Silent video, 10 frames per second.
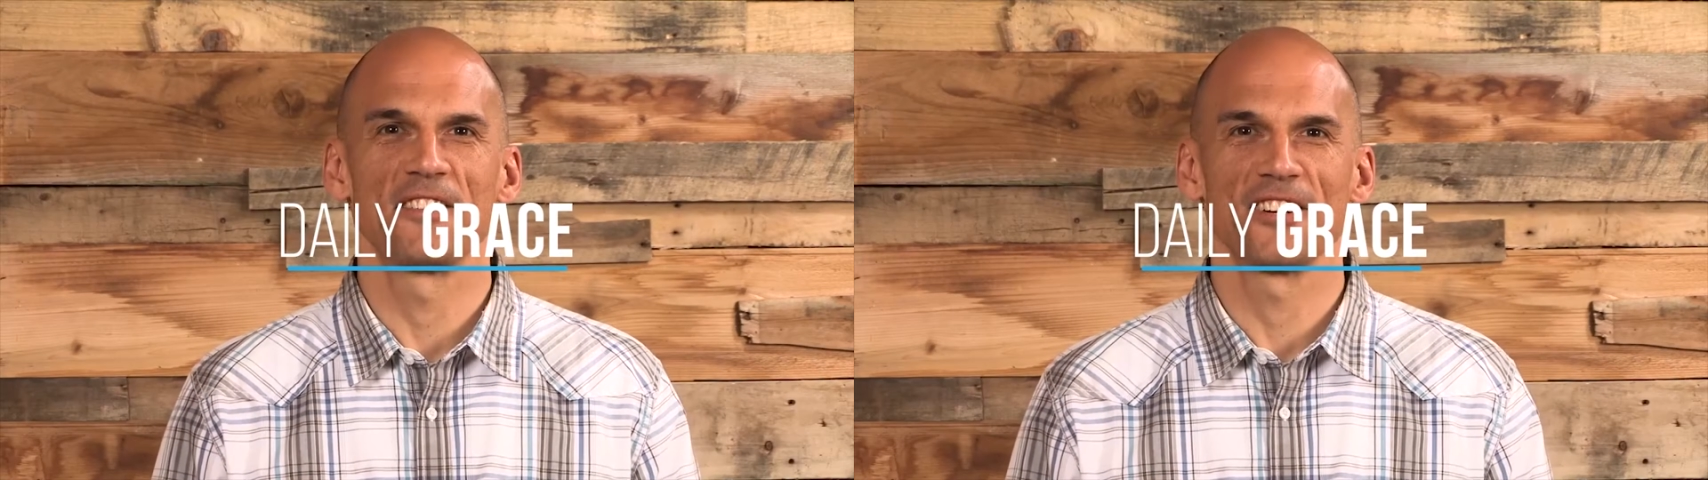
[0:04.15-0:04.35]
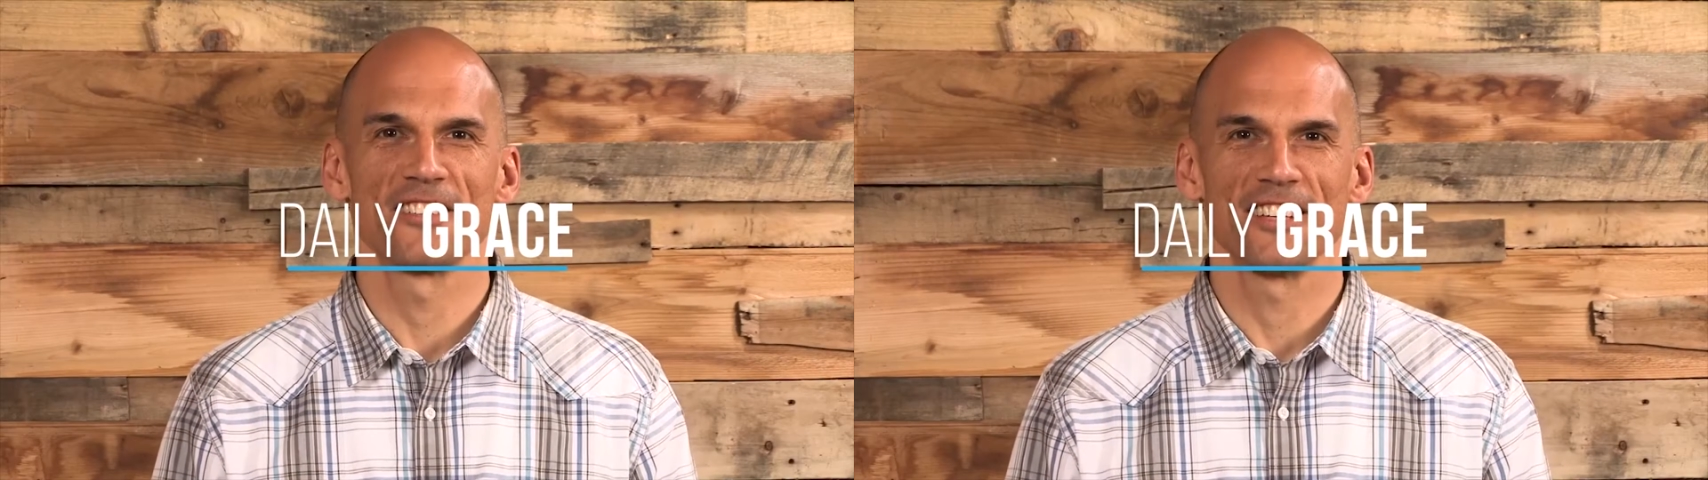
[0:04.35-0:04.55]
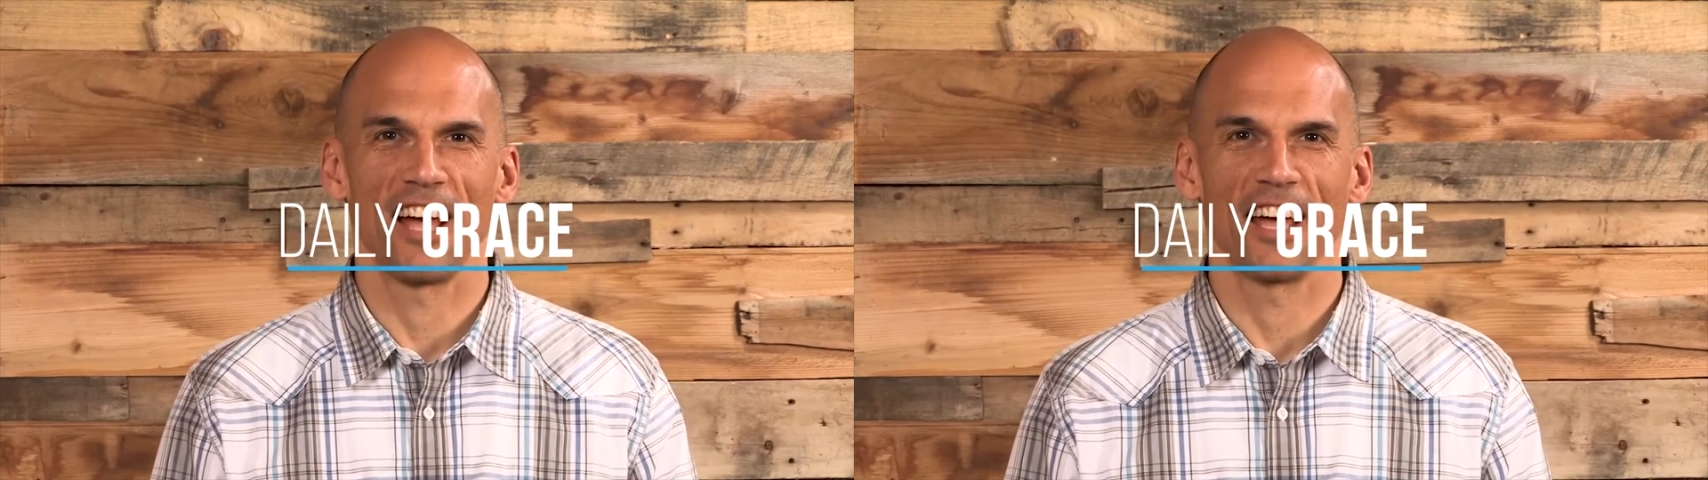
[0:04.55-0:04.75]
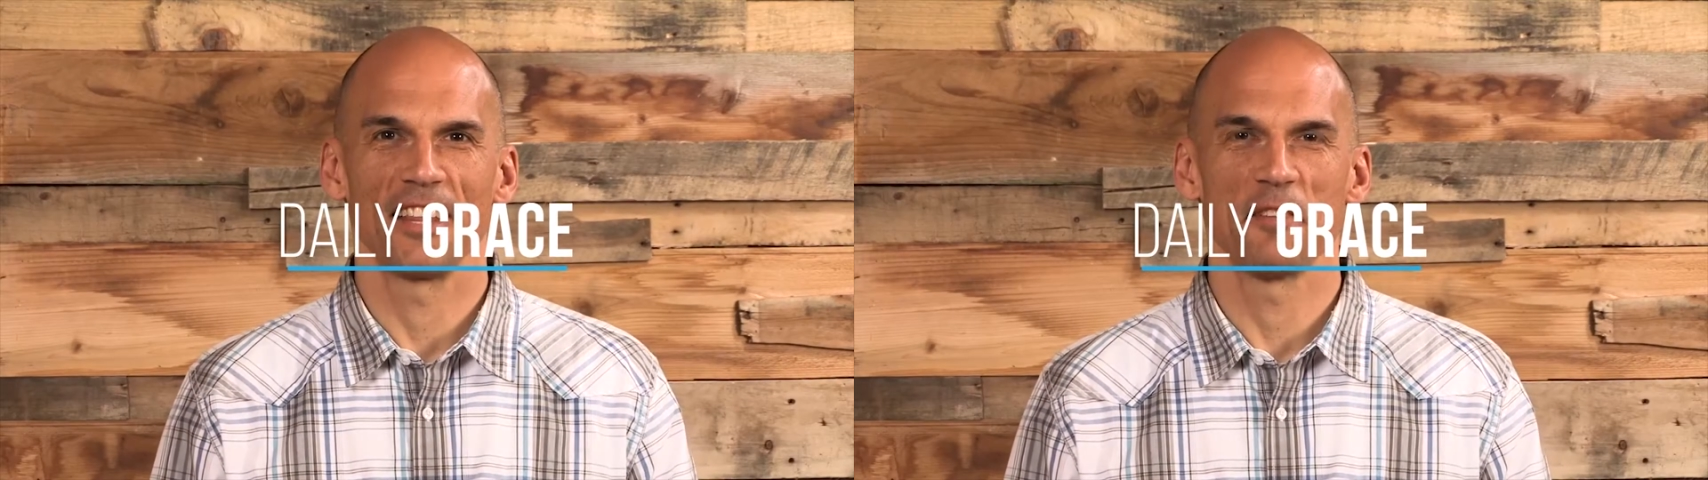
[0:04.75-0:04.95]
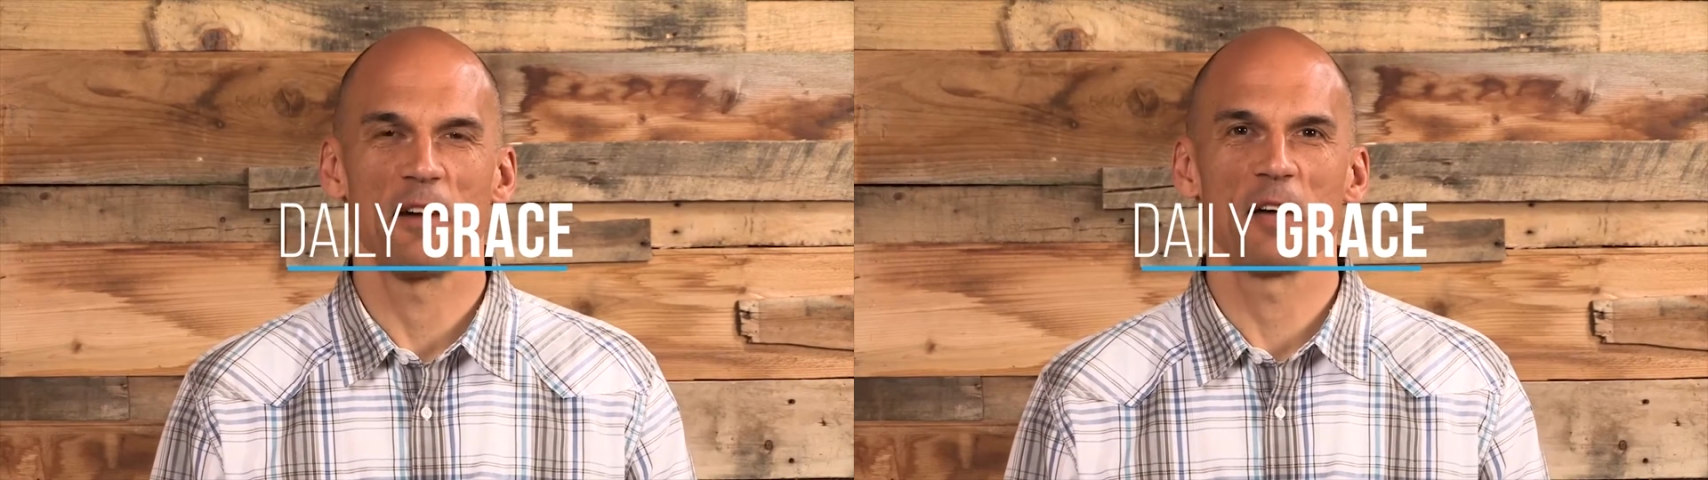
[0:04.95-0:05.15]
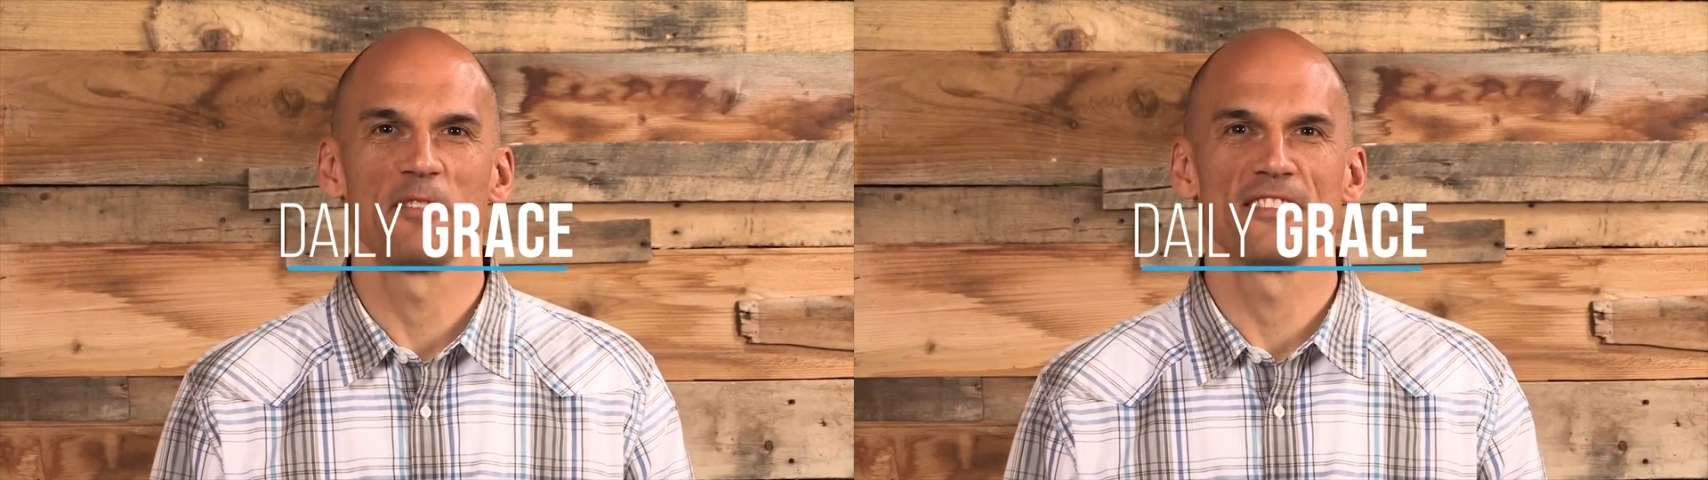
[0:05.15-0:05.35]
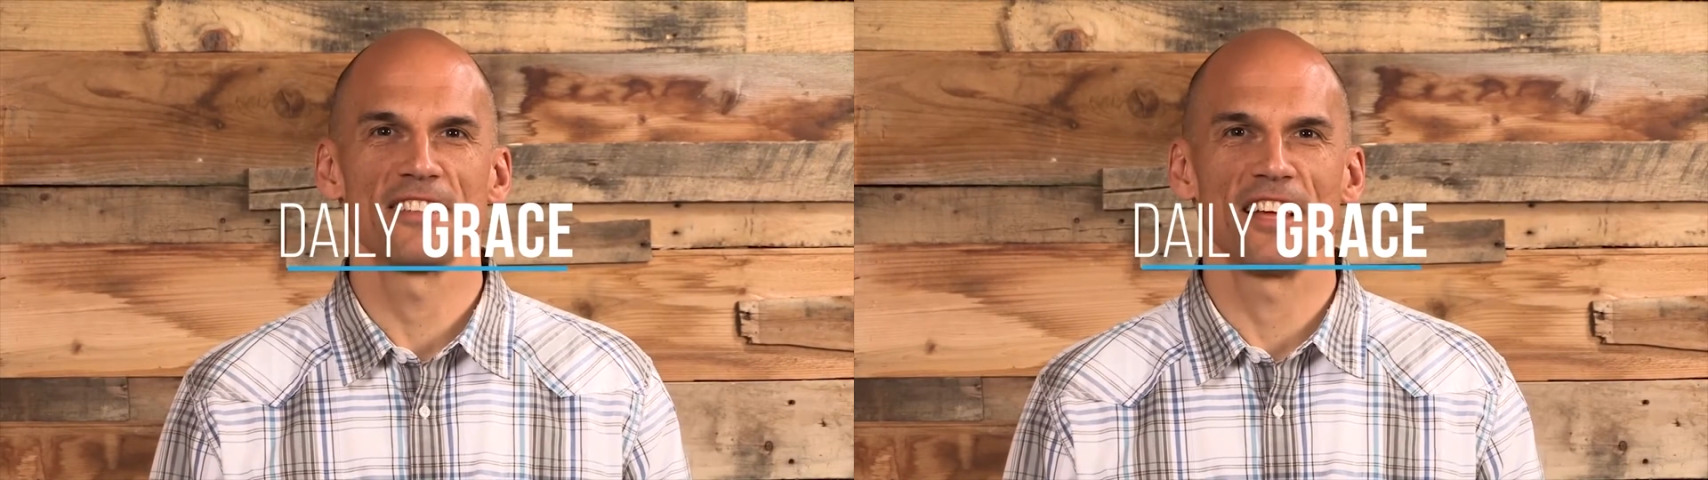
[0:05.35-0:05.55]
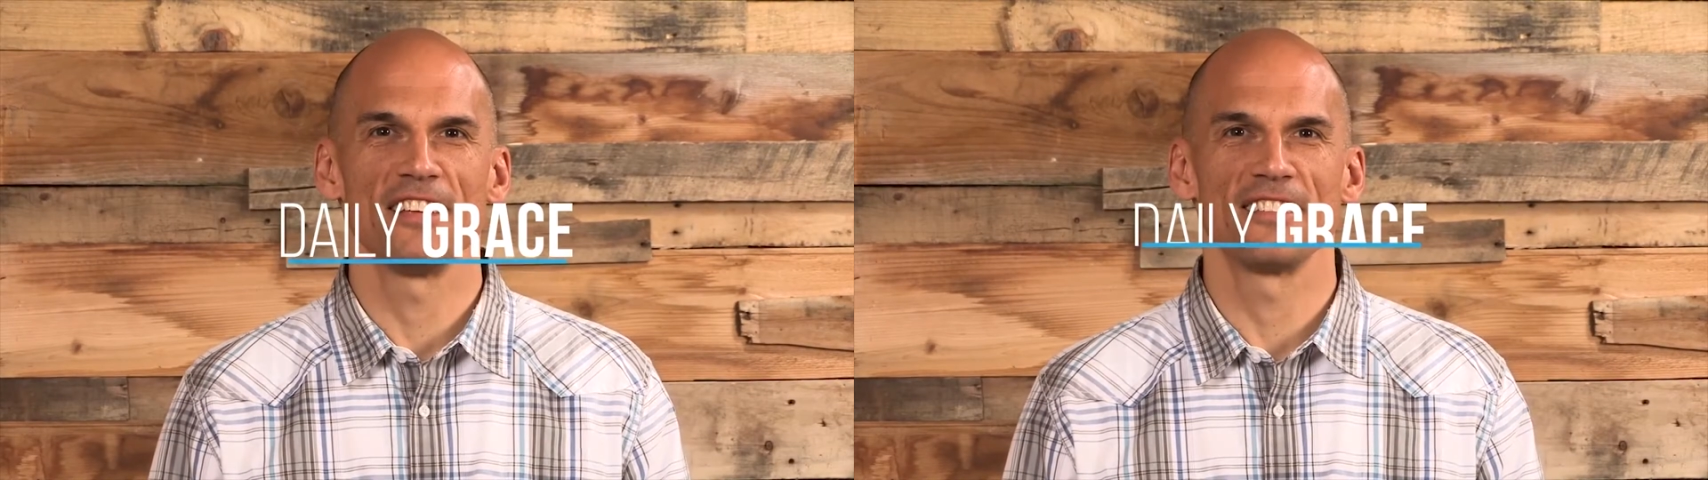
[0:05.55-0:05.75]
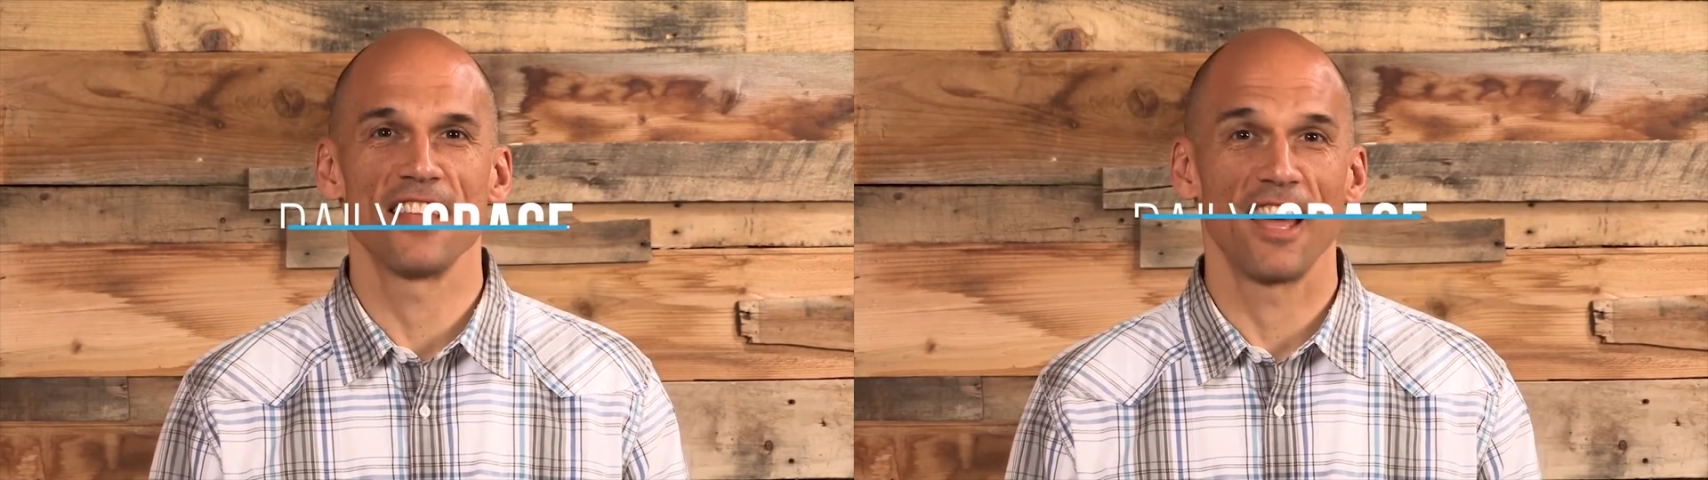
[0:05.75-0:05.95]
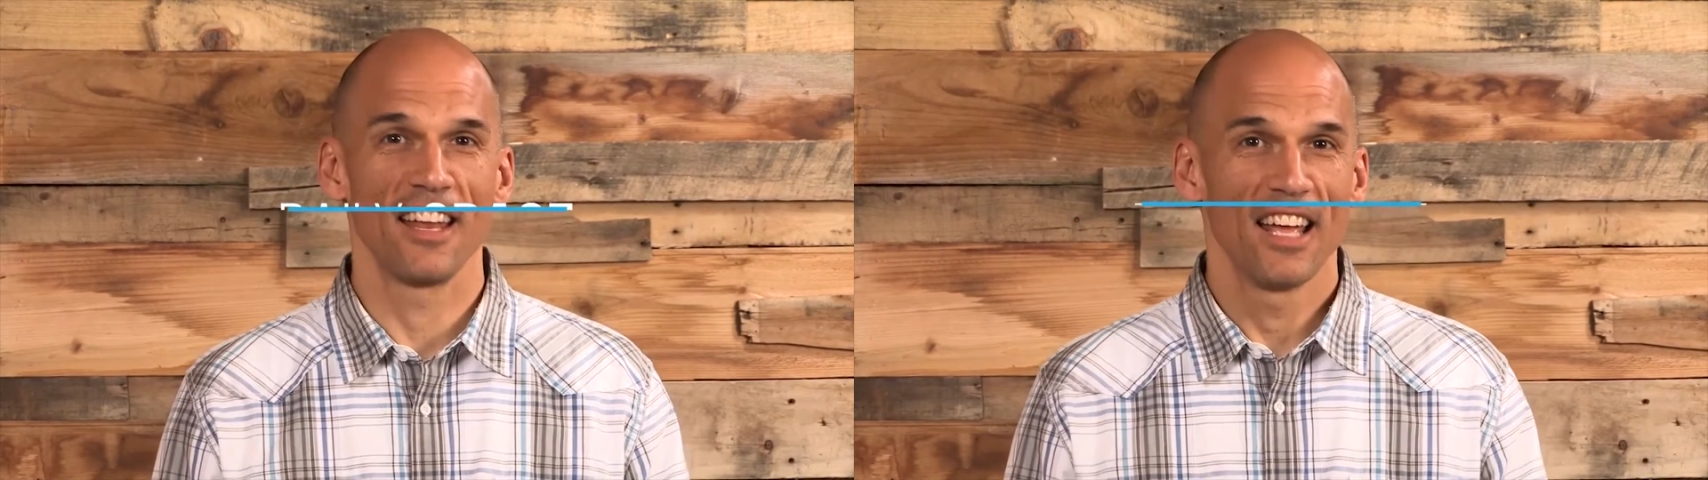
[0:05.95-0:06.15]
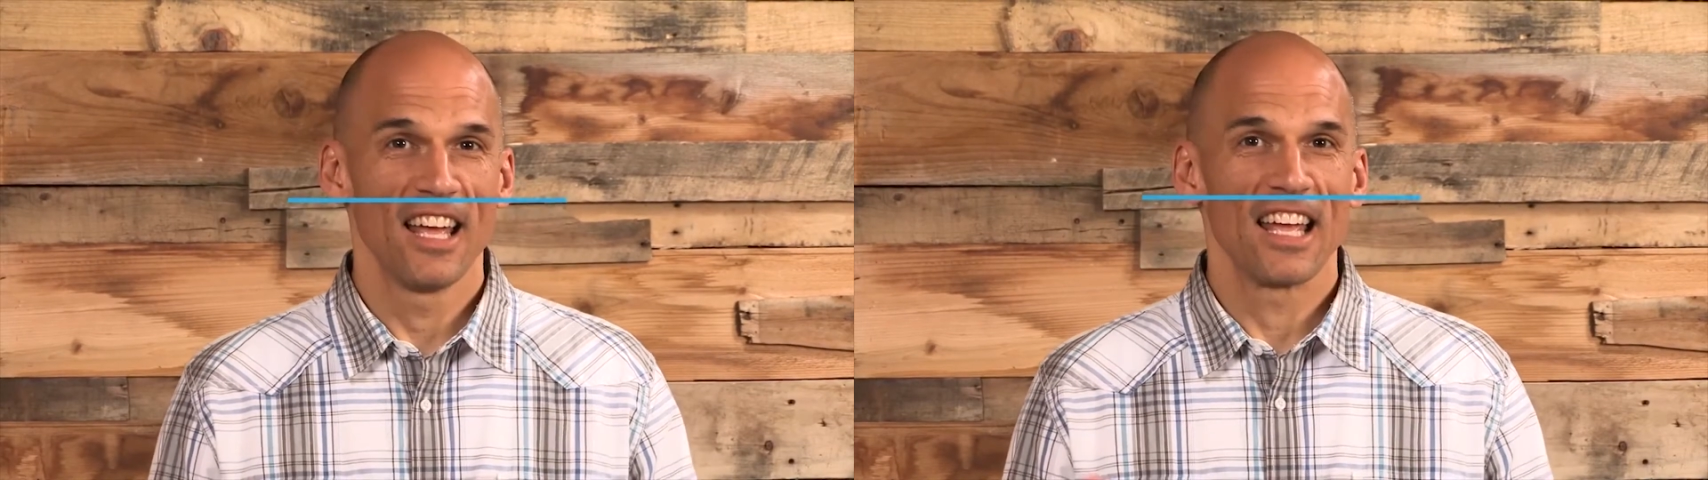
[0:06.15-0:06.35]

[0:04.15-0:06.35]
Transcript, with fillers: verse 9, the Bible says that